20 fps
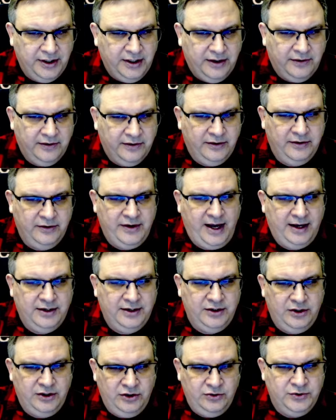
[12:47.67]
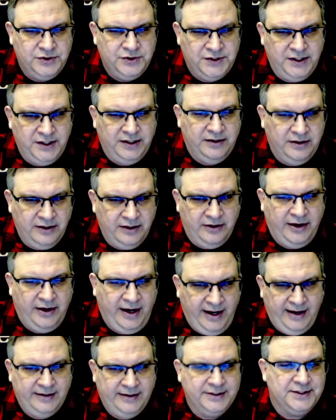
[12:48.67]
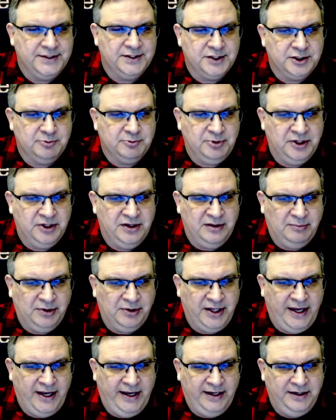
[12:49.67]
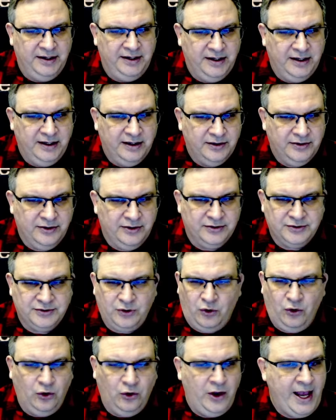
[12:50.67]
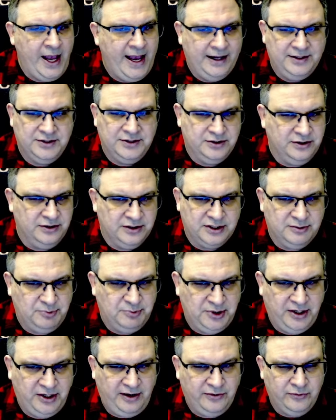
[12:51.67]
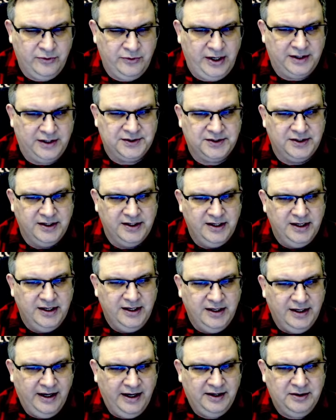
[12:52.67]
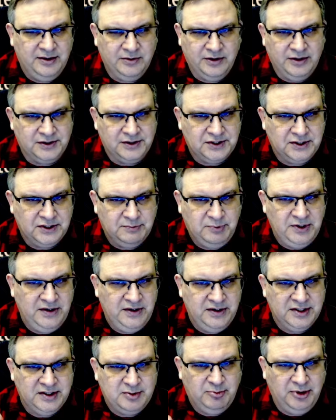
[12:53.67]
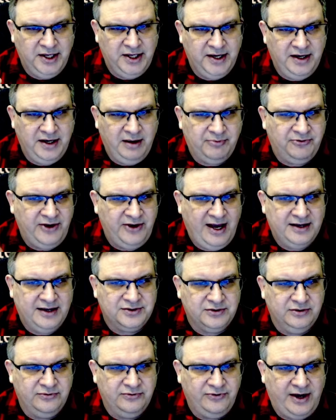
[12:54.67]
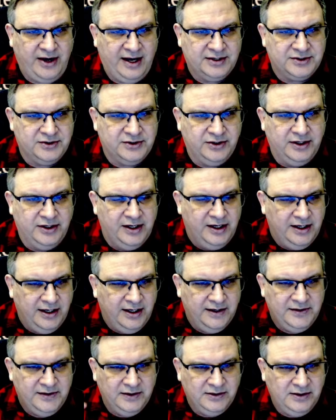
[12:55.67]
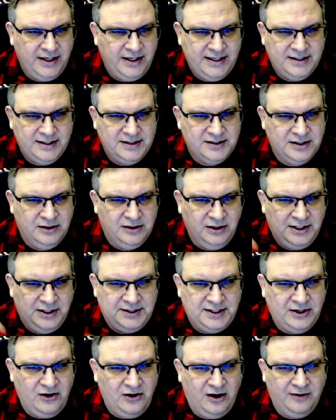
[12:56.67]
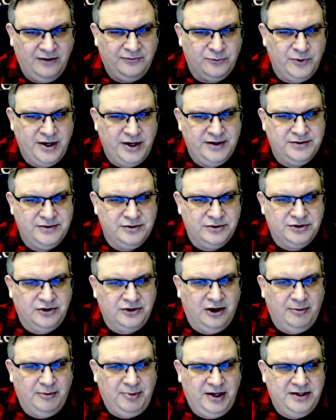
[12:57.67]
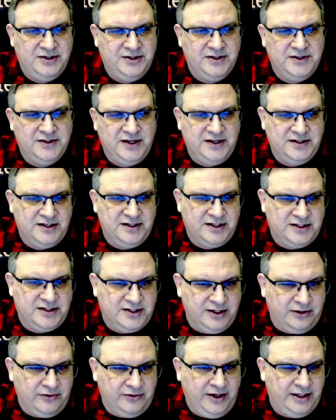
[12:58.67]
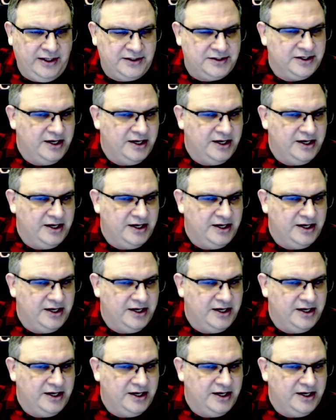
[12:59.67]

They're not using their hand to spin the blade. Their whole hand is going to spin on the wrist. And they're going to spin this blade up faster and faster, and the light is glinting off razor-sharp edges as it accelerates.